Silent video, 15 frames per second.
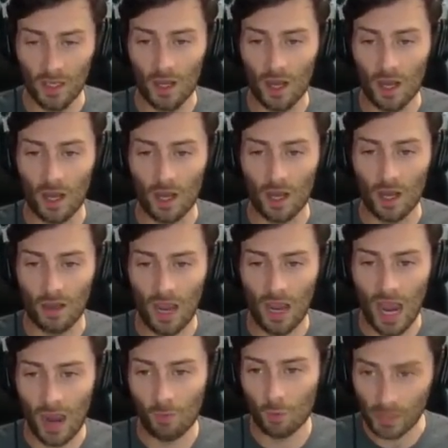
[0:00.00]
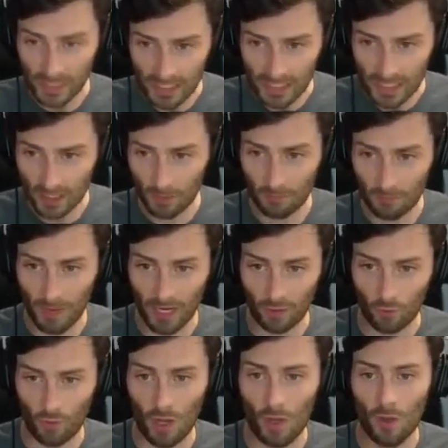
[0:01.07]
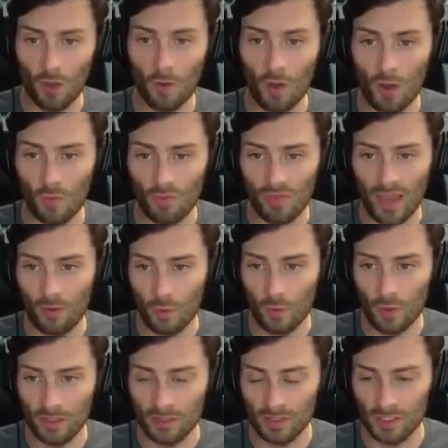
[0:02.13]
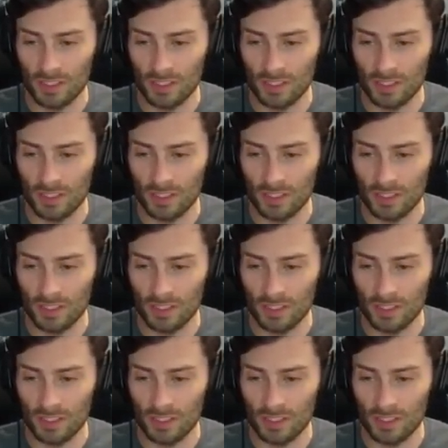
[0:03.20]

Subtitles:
I will eat my crow on that one.